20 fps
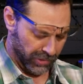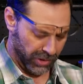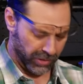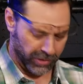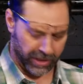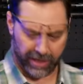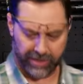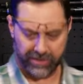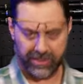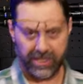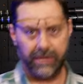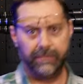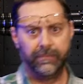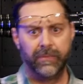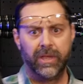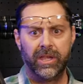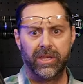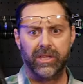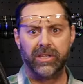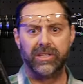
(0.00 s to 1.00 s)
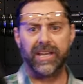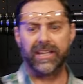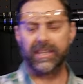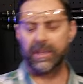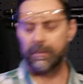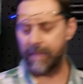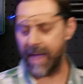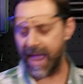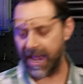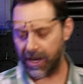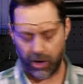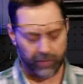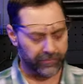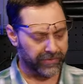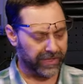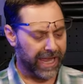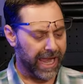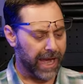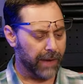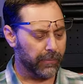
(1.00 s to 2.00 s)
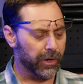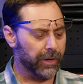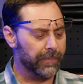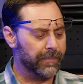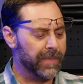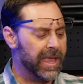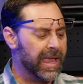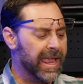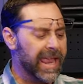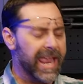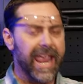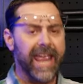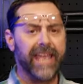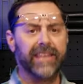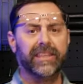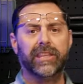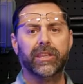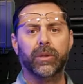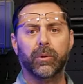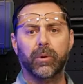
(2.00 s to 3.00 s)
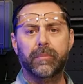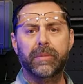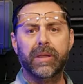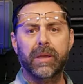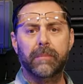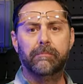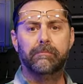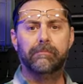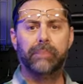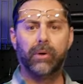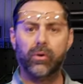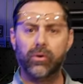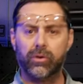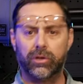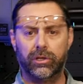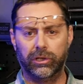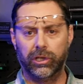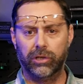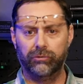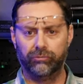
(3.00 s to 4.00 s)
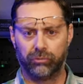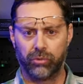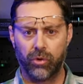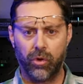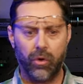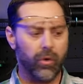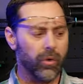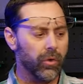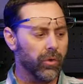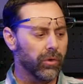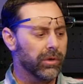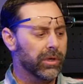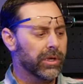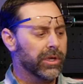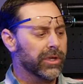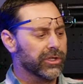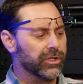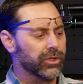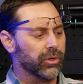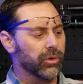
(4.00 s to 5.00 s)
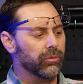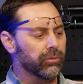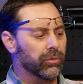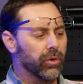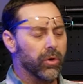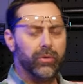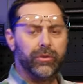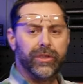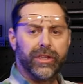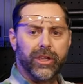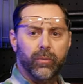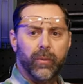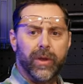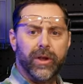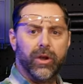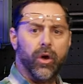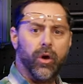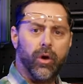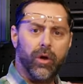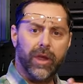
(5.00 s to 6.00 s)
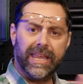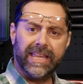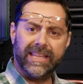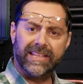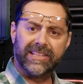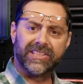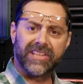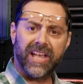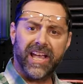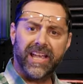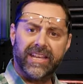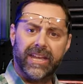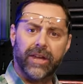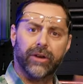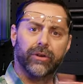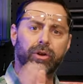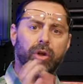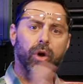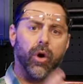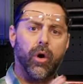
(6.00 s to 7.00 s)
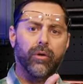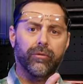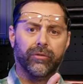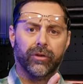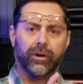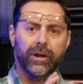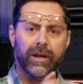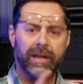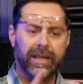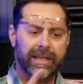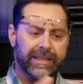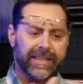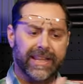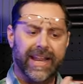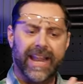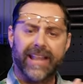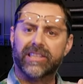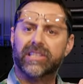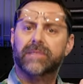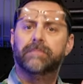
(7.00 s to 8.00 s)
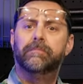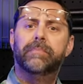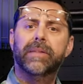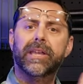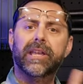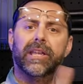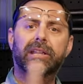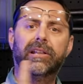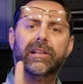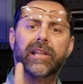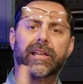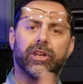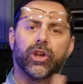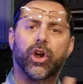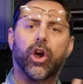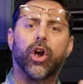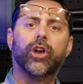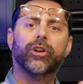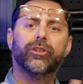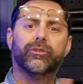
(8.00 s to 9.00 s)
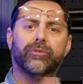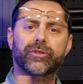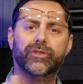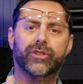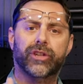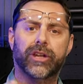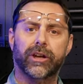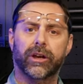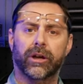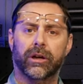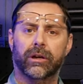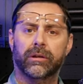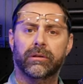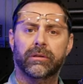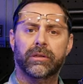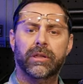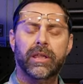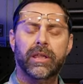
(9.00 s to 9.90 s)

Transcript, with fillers: Okay, see? You can take the back off the camera, and then there would be a bulk roll. So a roll that went inside here and over that had this big like cartridge here,